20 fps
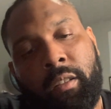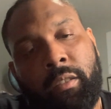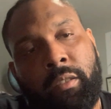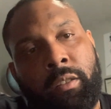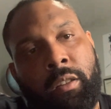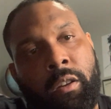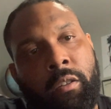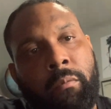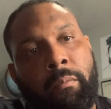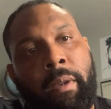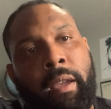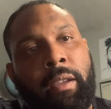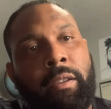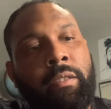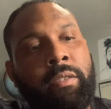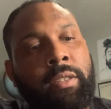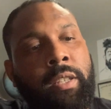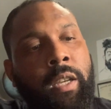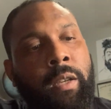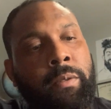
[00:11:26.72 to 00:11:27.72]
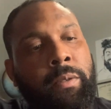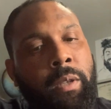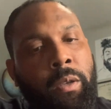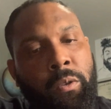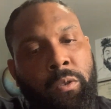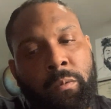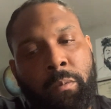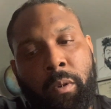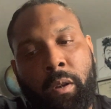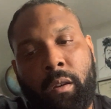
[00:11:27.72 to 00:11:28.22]
don't make yourself so
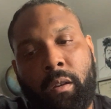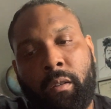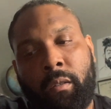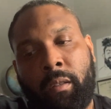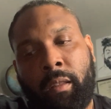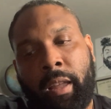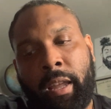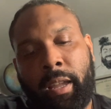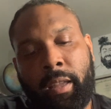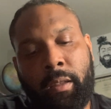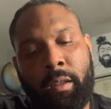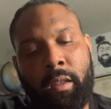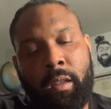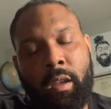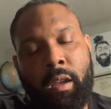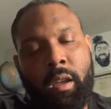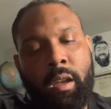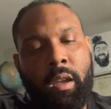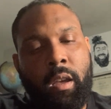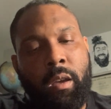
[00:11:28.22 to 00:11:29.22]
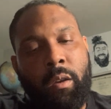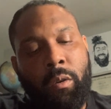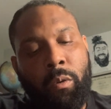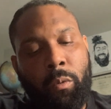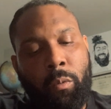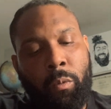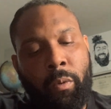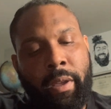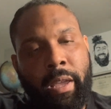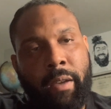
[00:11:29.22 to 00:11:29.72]
small. Like,
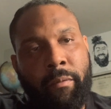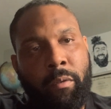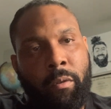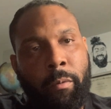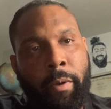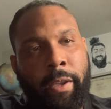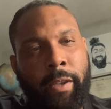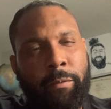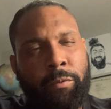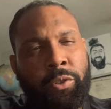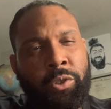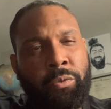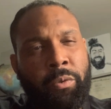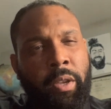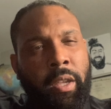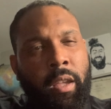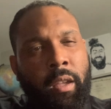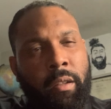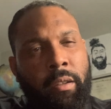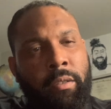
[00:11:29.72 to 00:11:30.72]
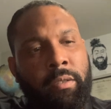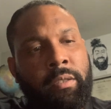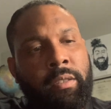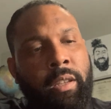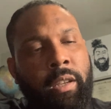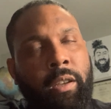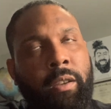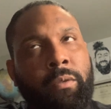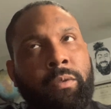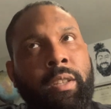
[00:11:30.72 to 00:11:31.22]
we have a way of shrinking
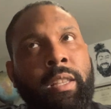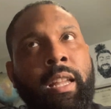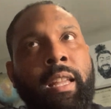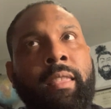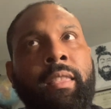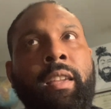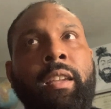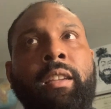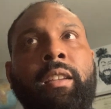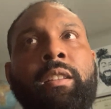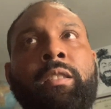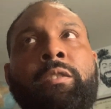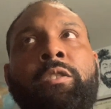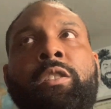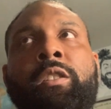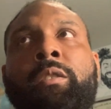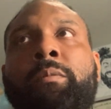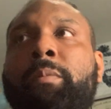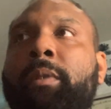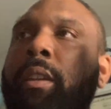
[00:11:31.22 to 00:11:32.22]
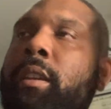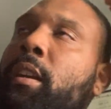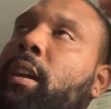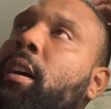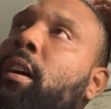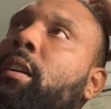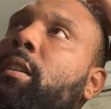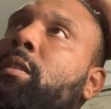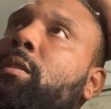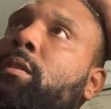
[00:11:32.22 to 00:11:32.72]
ourselves, and I think it's just
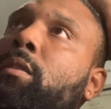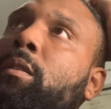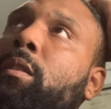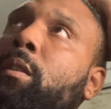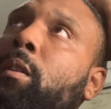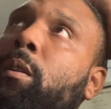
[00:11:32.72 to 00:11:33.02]
because